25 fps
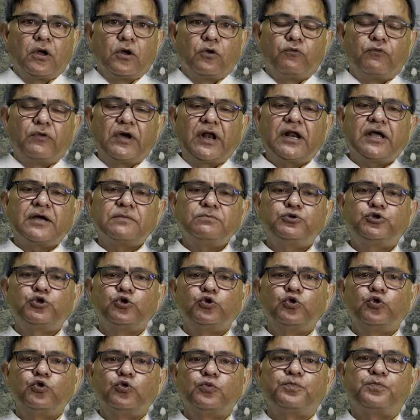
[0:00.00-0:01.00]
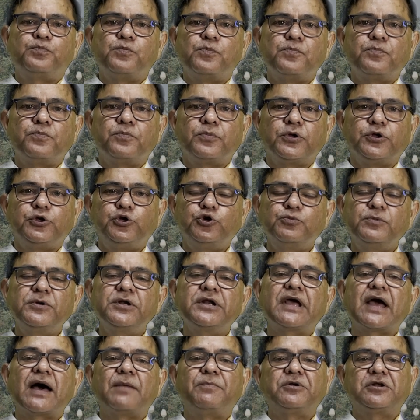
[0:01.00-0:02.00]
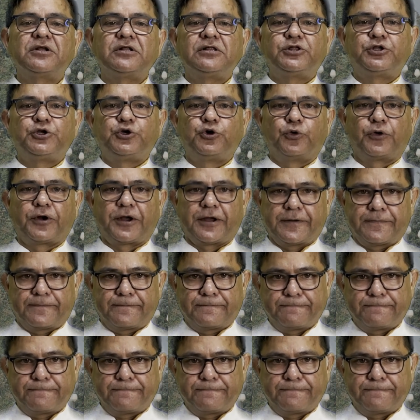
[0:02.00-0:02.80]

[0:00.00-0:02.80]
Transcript: Welcome to Human Capital Theory.